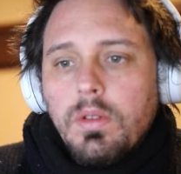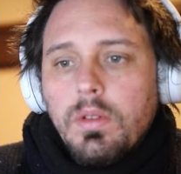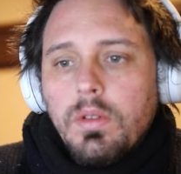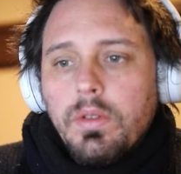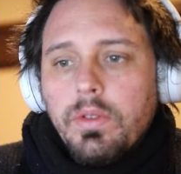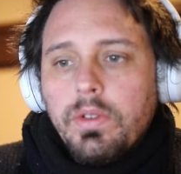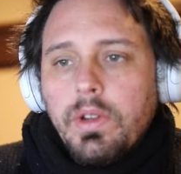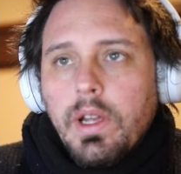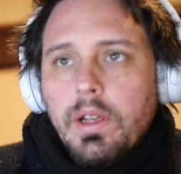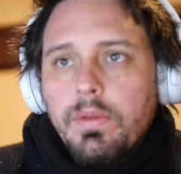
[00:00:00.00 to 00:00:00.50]

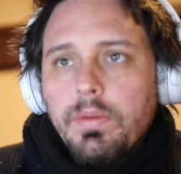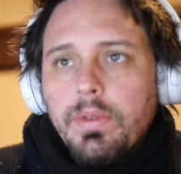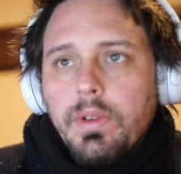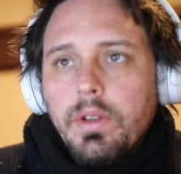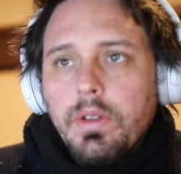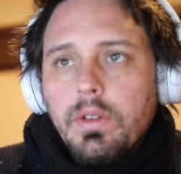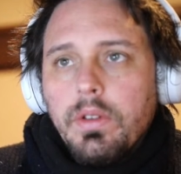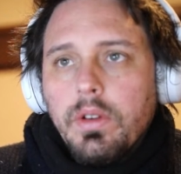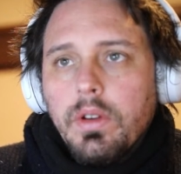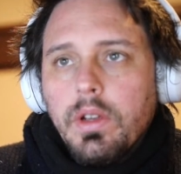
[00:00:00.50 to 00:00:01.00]
Stack
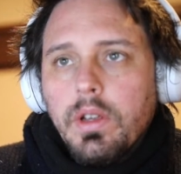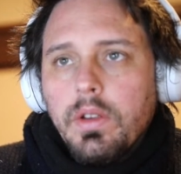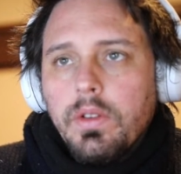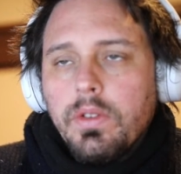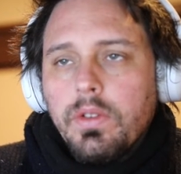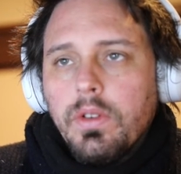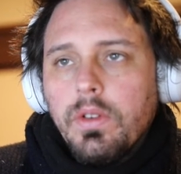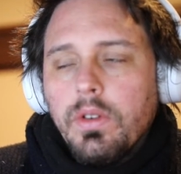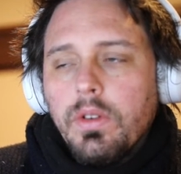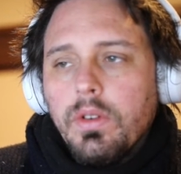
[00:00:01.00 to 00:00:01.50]
filled. Okay,
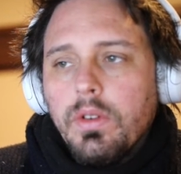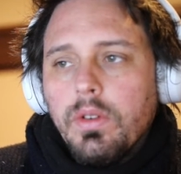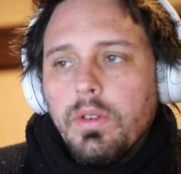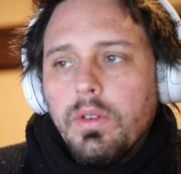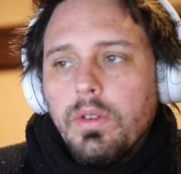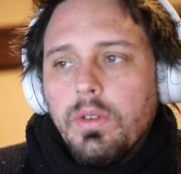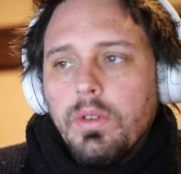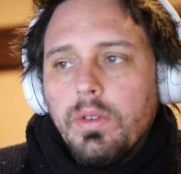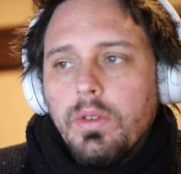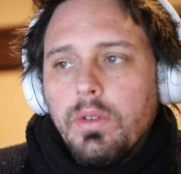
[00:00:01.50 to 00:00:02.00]

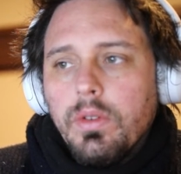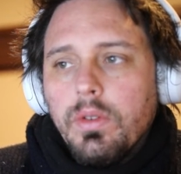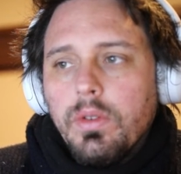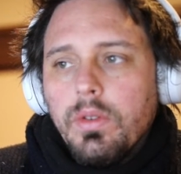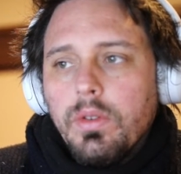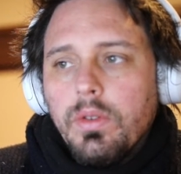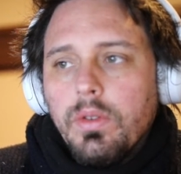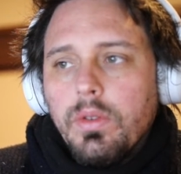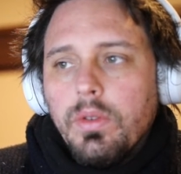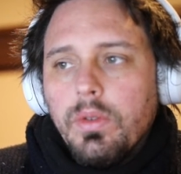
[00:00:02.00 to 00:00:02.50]

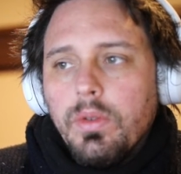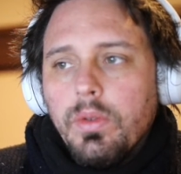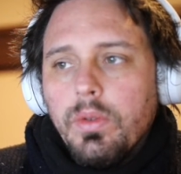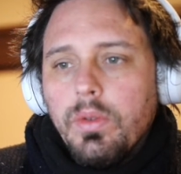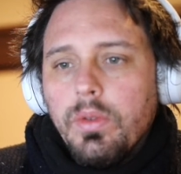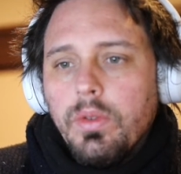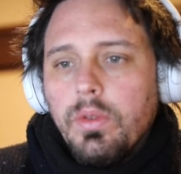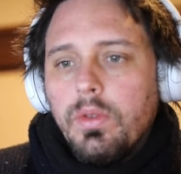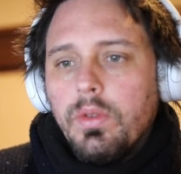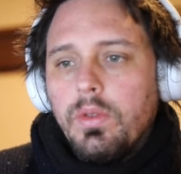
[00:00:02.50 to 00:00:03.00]
so